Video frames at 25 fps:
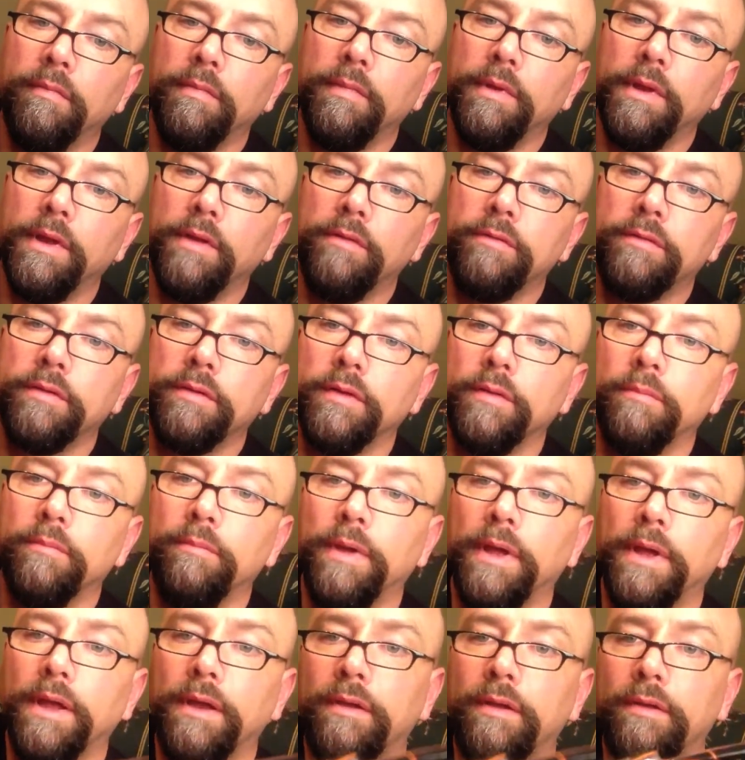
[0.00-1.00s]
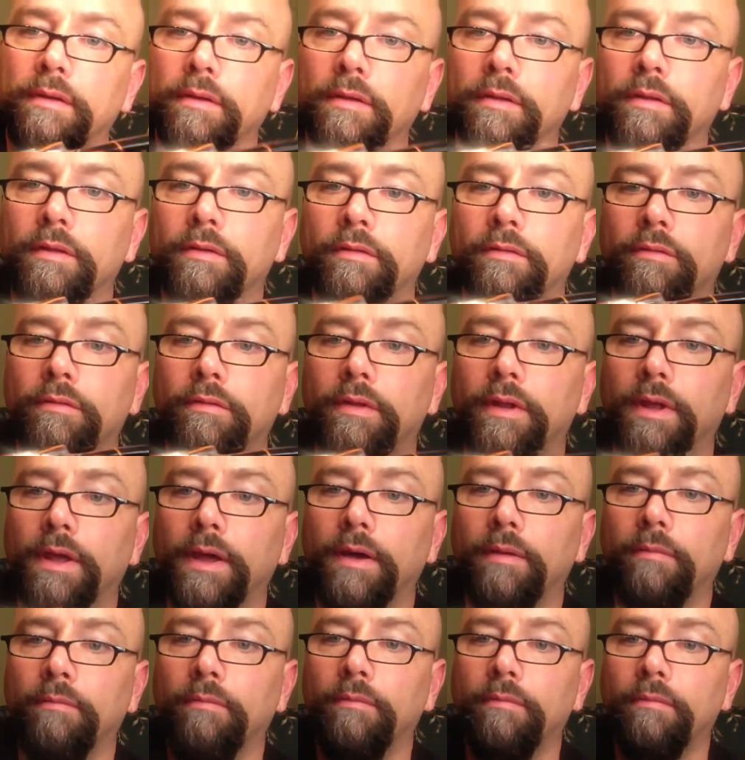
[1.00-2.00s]
nice little bend to the
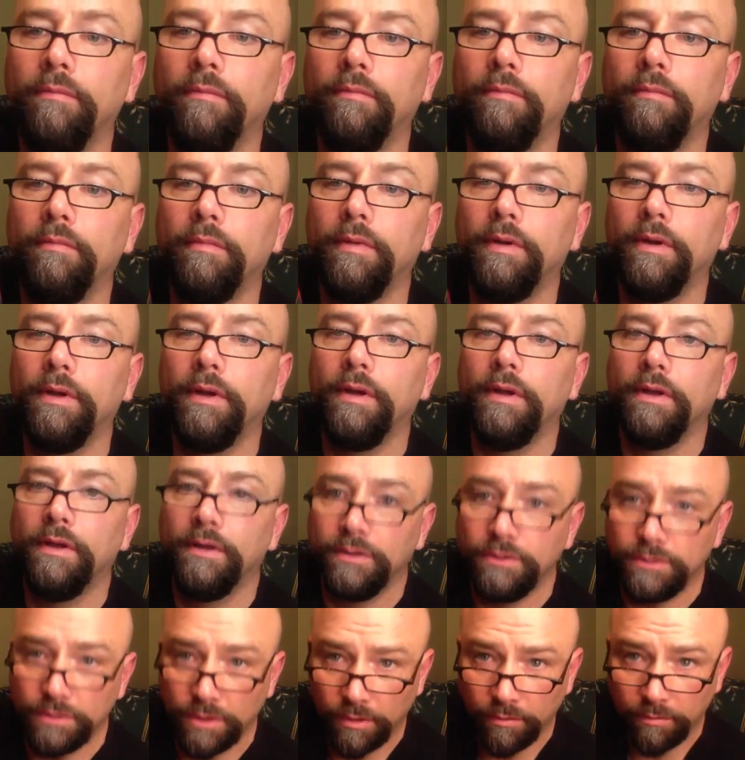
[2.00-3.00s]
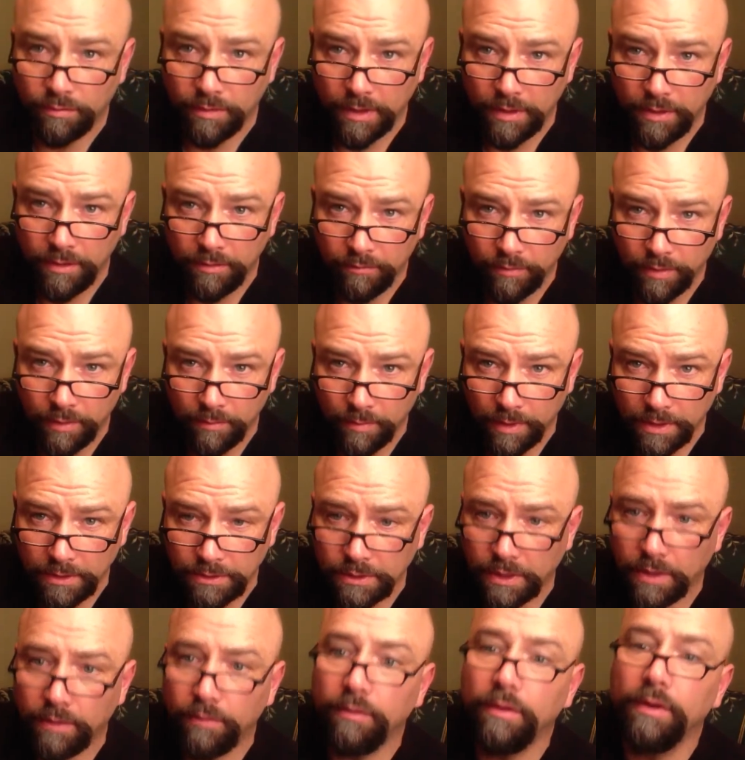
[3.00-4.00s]
stem. Joe, thank you very much.
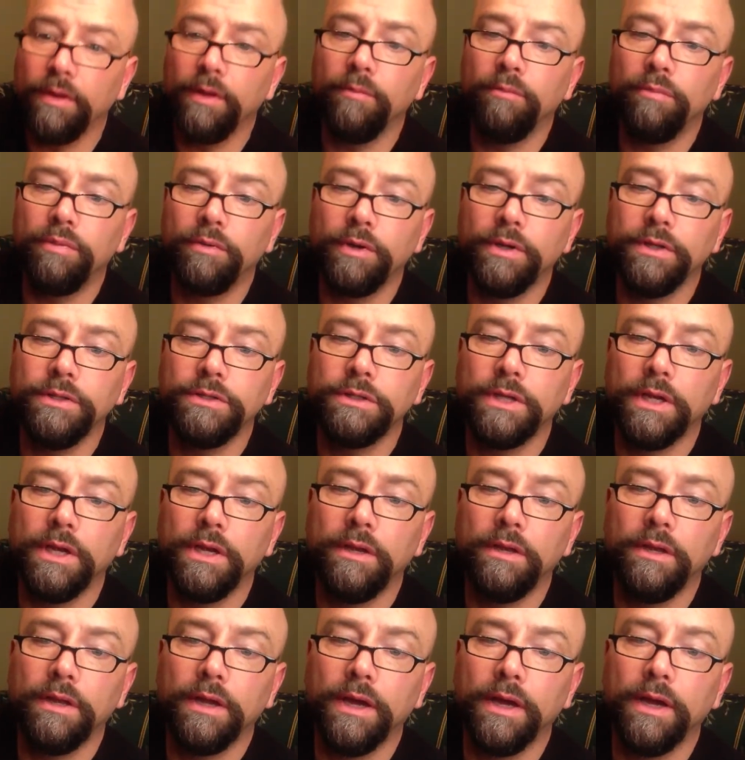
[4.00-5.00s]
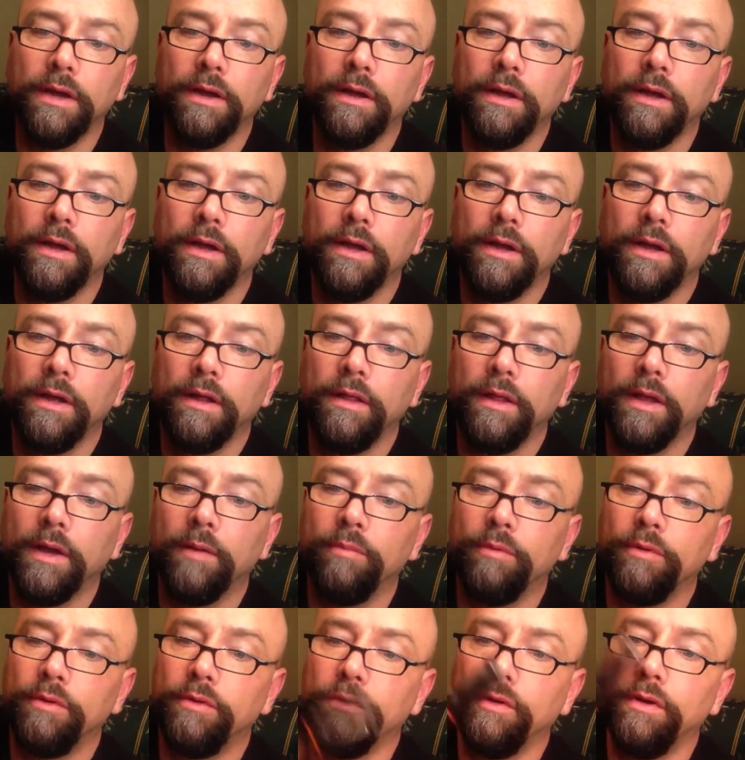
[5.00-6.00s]
I really appreciate the
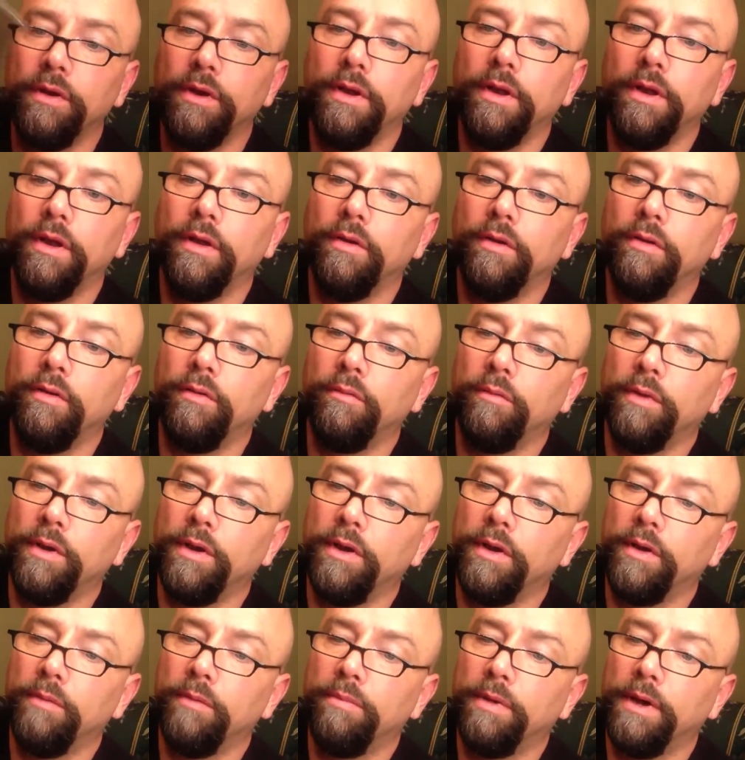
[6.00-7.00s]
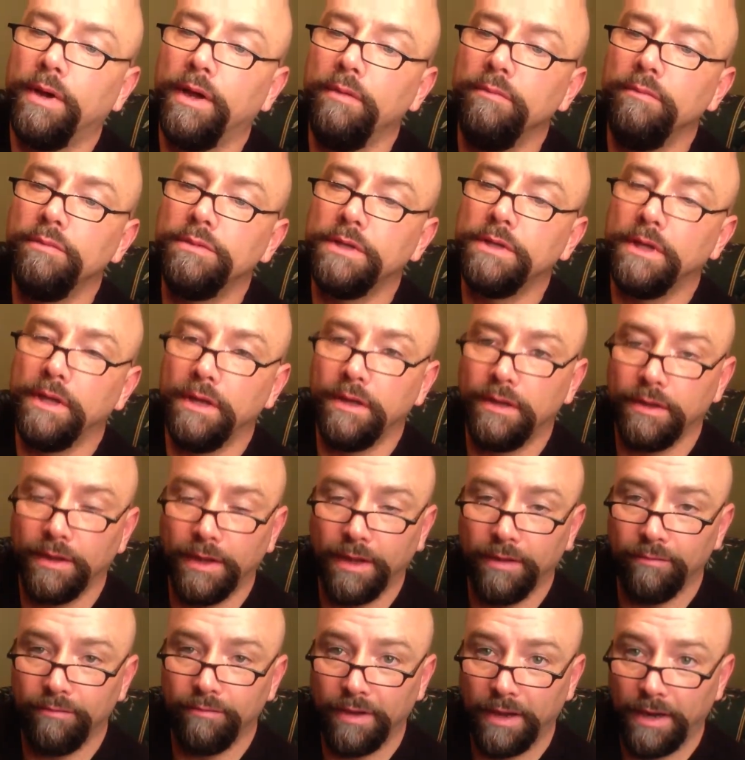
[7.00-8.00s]
opportunity to own one of your pipes and to
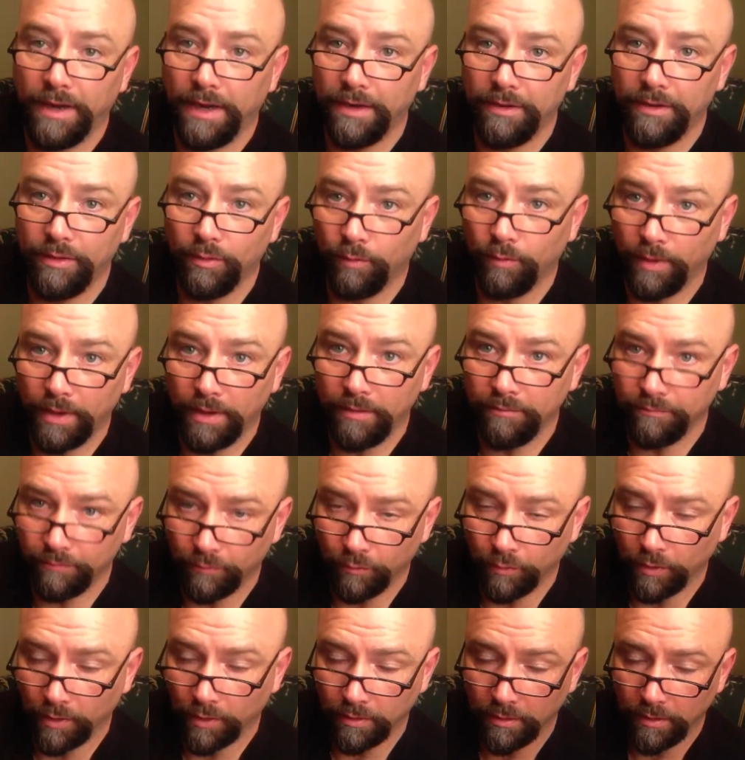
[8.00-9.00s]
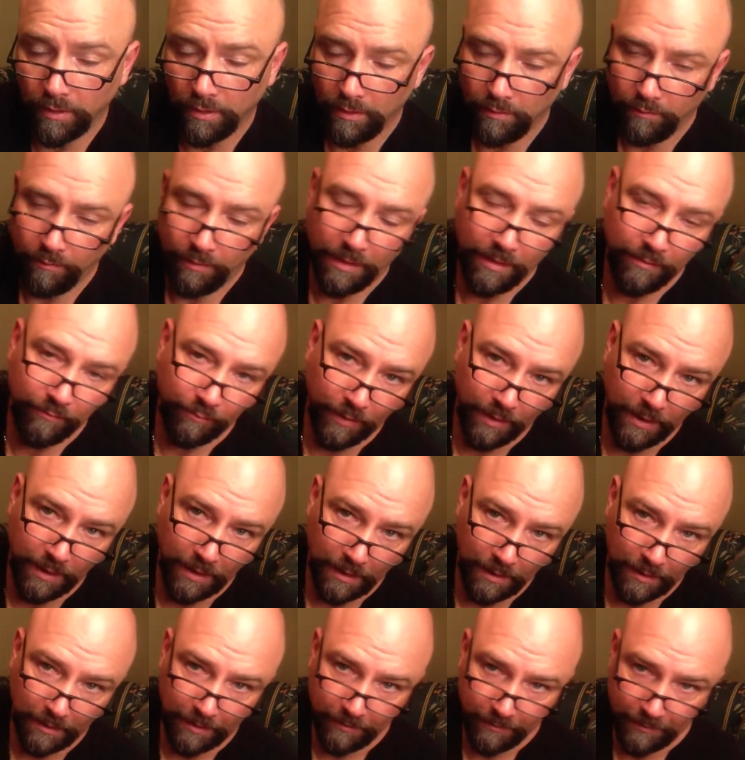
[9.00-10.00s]
have not had to wait for, well, I've waited
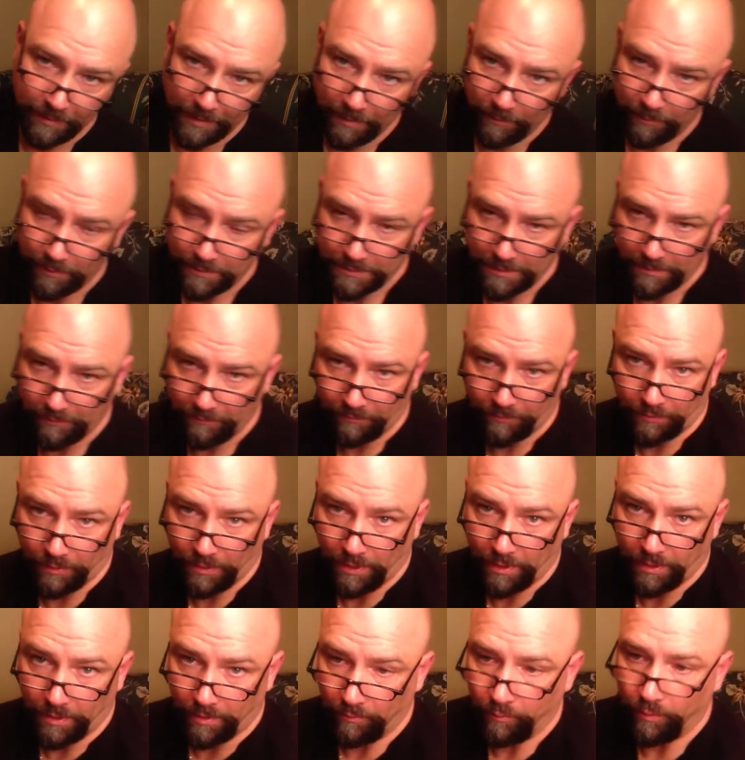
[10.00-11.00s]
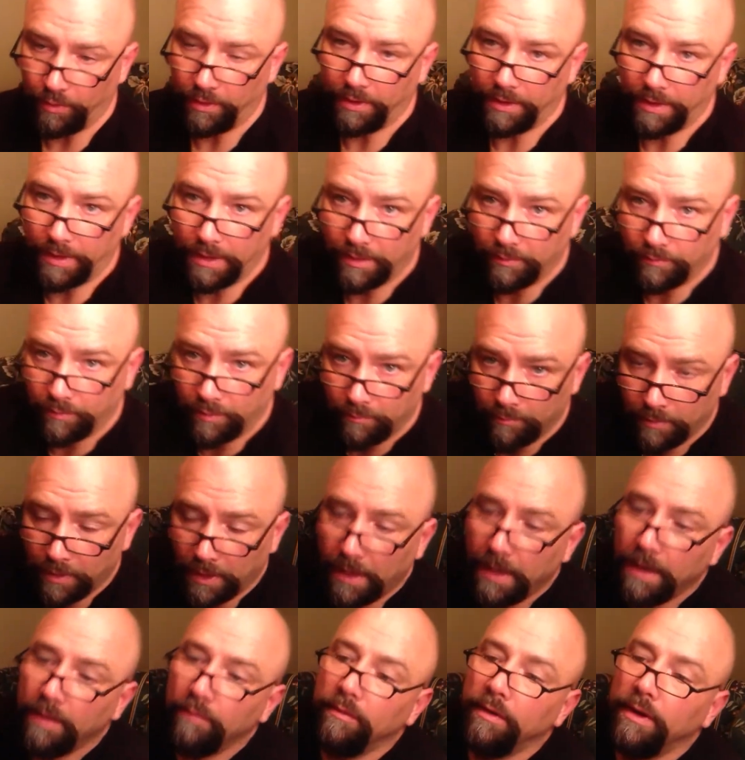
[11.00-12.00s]
a long time because for a year I wanted to get one, but I
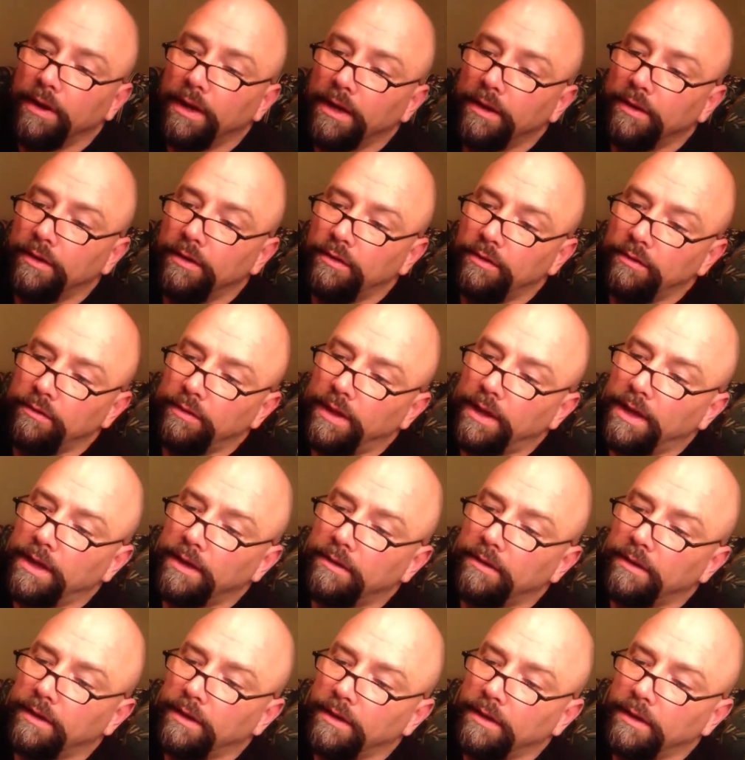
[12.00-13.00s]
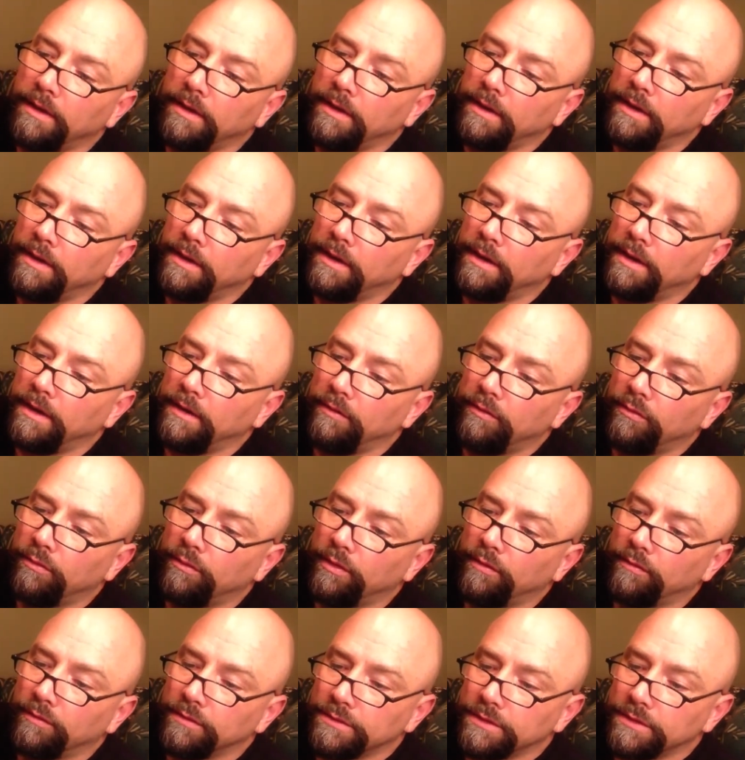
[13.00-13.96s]
haven't had to do that 12 or